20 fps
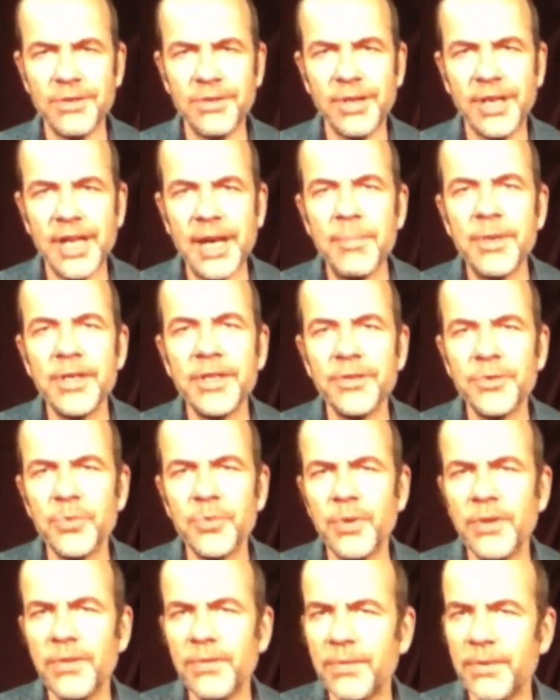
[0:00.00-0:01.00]
cabinet
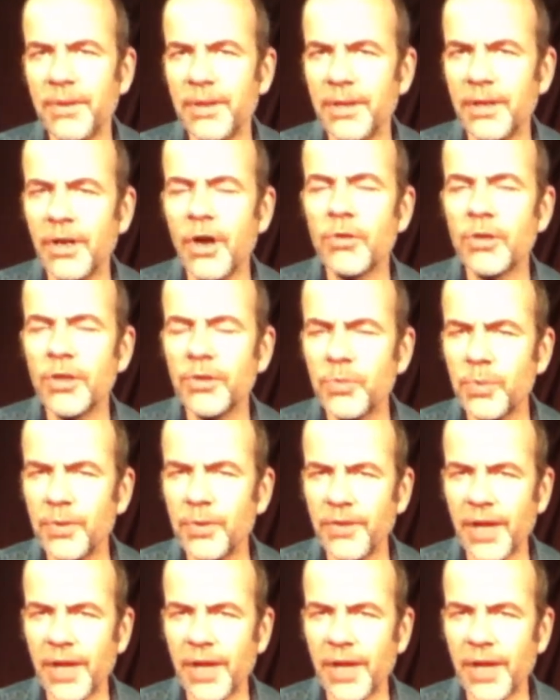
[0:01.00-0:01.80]
with loaded with